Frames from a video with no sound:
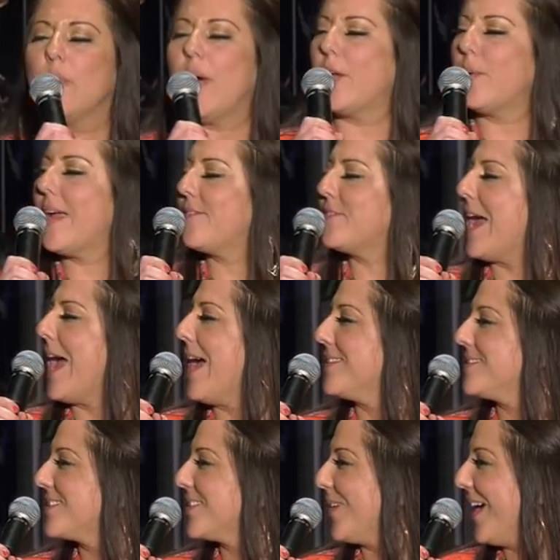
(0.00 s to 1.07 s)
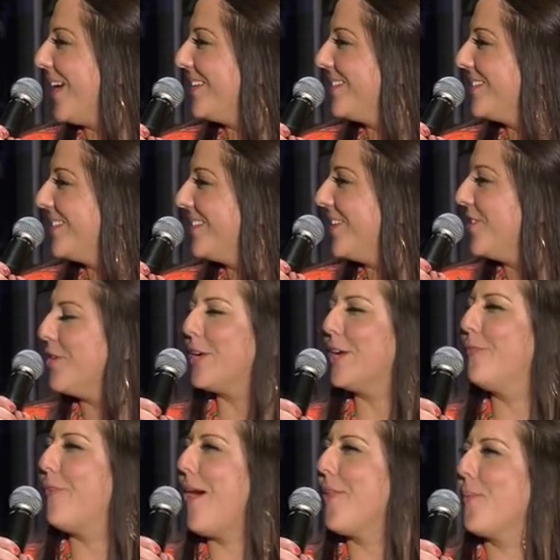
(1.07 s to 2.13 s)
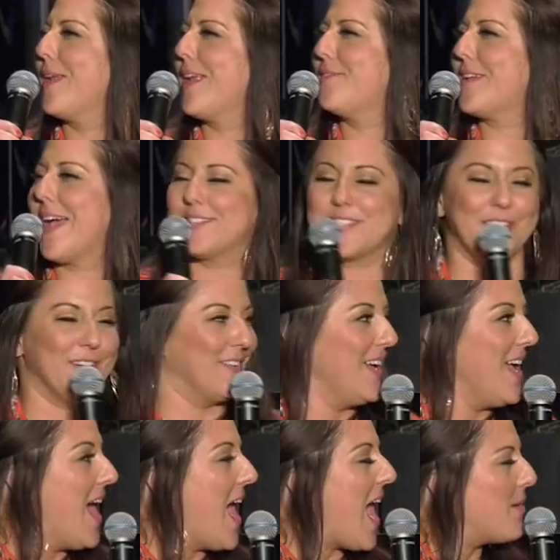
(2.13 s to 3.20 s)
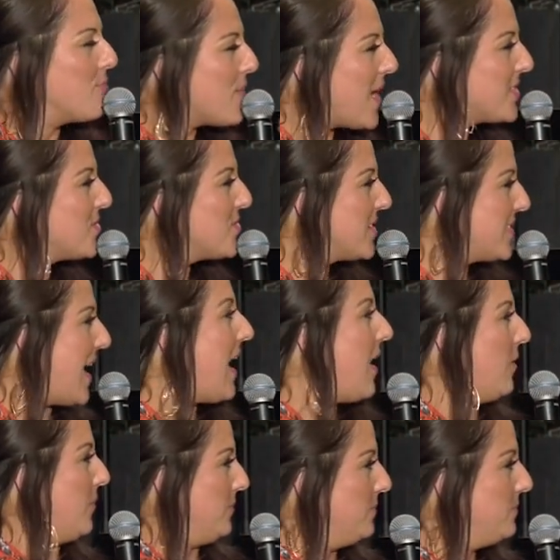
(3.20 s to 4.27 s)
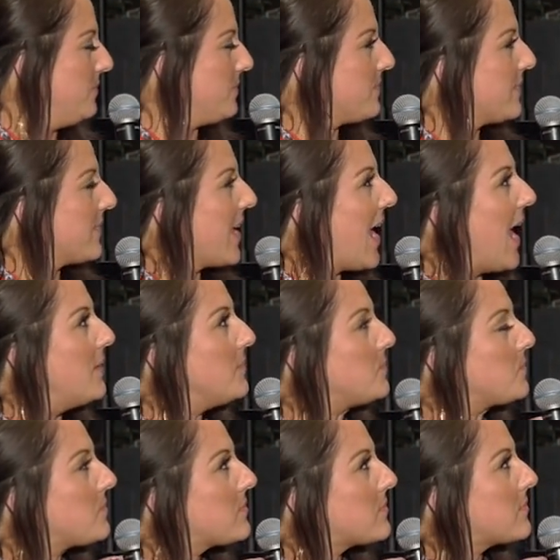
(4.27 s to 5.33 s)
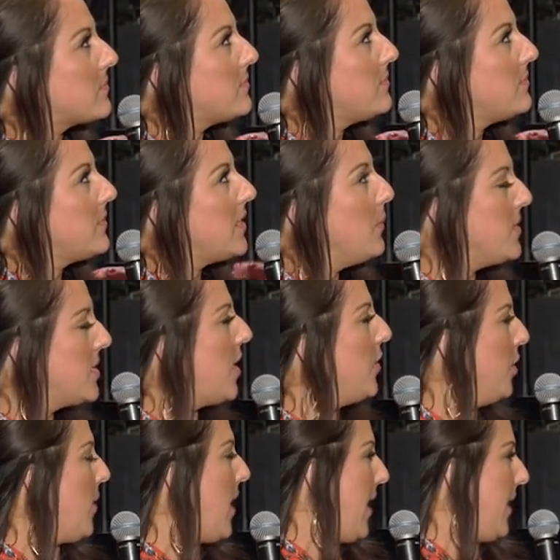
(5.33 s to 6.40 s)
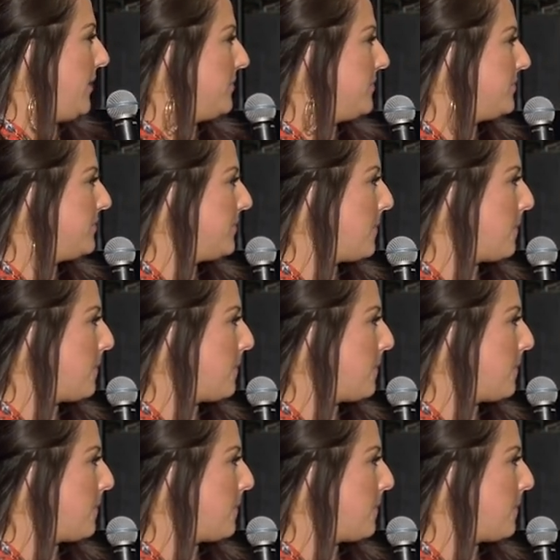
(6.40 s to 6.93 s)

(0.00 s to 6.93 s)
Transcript: Why do I have to ask, right? You're a good father. Why do I have to ask you? I wrestle this out. And let me tell you why.